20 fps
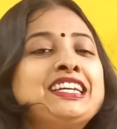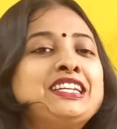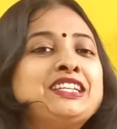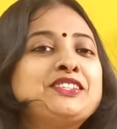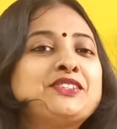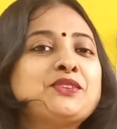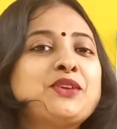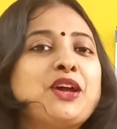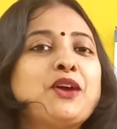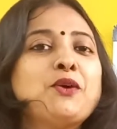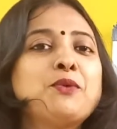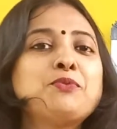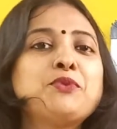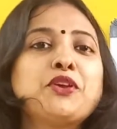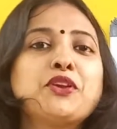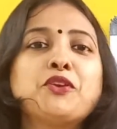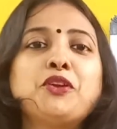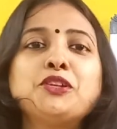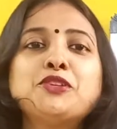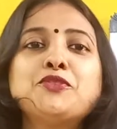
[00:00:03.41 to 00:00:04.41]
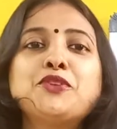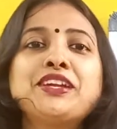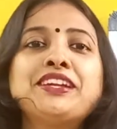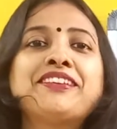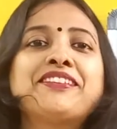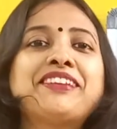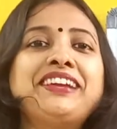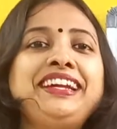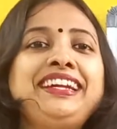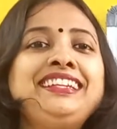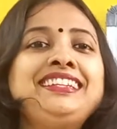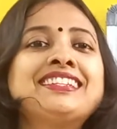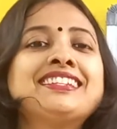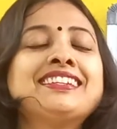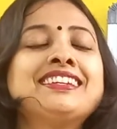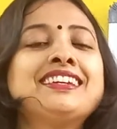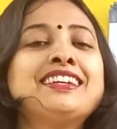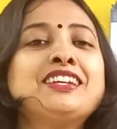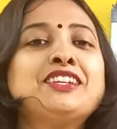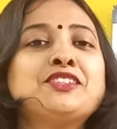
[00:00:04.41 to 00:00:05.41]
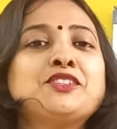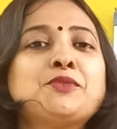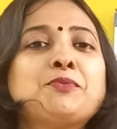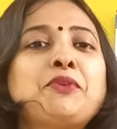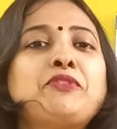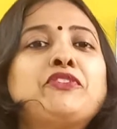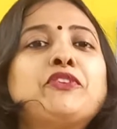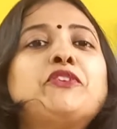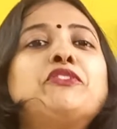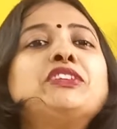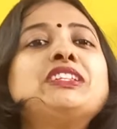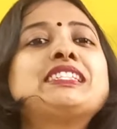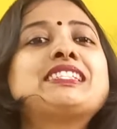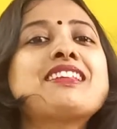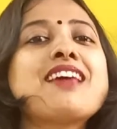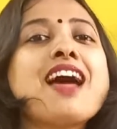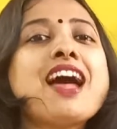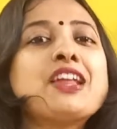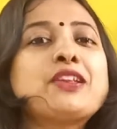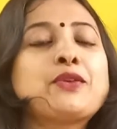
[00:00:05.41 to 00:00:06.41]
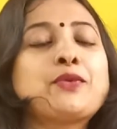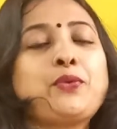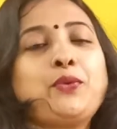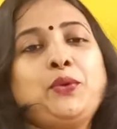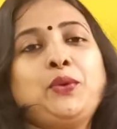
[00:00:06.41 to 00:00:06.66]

So I hope you're all doing great. So before we start